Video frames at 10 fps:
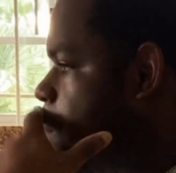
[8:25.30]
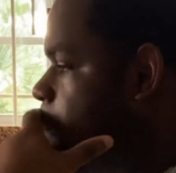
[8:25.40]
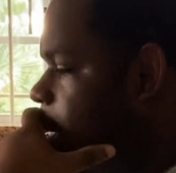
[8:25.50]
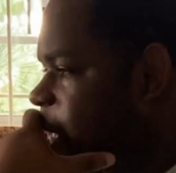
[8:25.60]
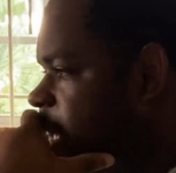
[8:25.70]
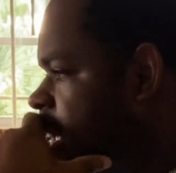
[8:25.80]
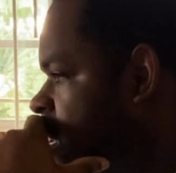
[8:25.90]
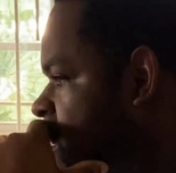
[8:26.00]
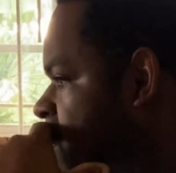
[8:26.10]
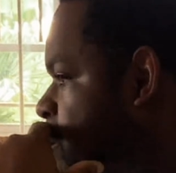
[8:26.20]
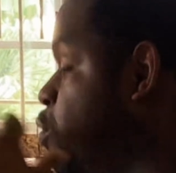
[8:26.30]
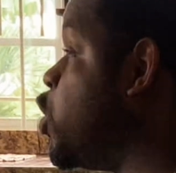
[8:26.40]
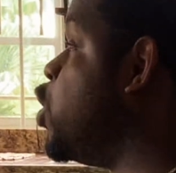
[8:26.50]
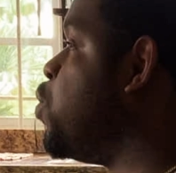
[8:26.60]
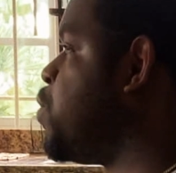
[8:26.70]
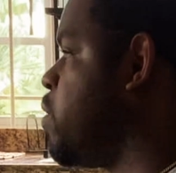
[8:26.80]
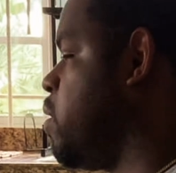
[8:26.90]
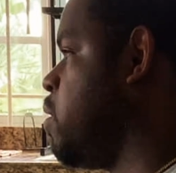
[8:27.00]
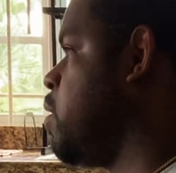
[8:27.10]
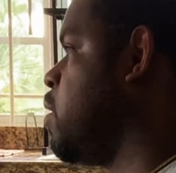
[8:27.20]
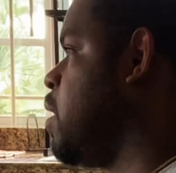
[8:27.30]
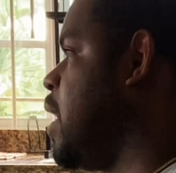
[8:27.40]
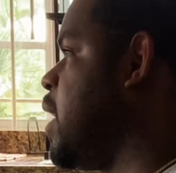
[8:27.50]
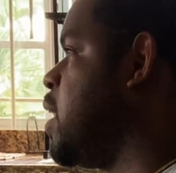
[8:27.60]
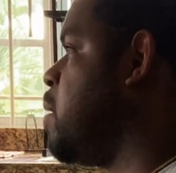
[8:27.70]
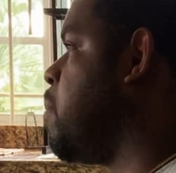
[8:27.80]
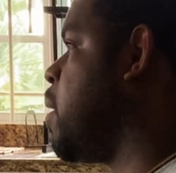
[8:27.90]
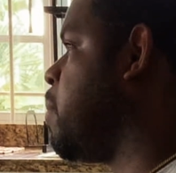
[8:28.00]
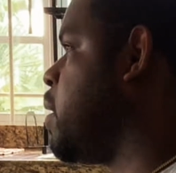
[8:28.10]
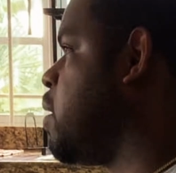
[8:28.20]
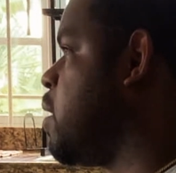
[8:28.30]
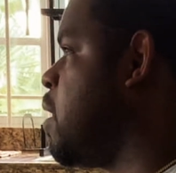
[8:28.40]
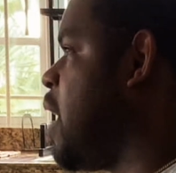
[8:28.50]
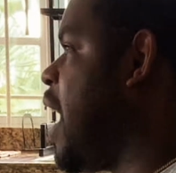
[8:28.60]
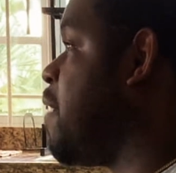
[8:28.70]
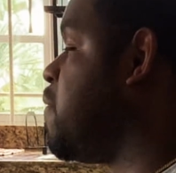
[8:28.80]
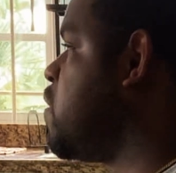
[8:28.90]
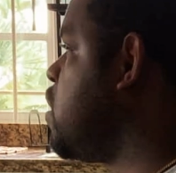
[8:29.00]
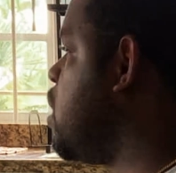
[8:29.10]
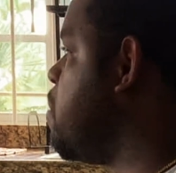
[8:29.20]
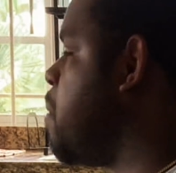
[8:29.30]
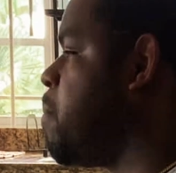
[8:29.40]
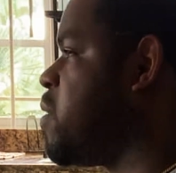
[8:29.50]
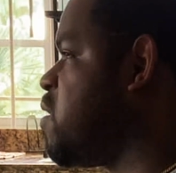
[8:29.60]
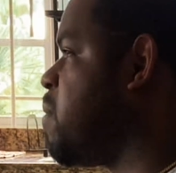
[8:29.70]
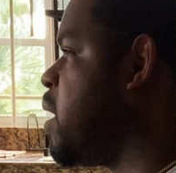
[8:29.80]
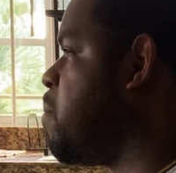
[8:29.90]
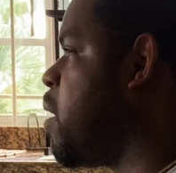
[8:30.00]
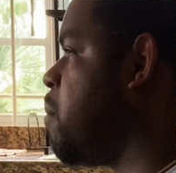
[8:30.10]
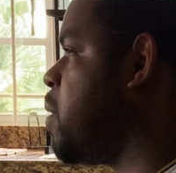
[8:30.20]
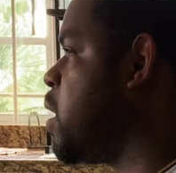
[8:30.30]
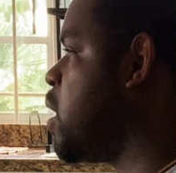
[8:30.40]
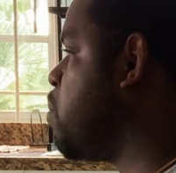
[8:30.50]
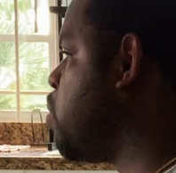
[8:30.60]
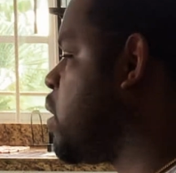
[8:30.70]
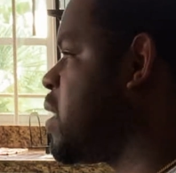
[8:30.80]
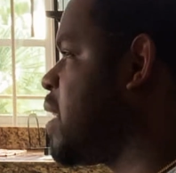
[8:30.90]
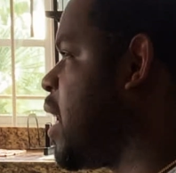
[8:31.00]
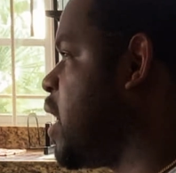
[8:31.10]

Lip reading: being produced in the department. I've seen members of my department pull aside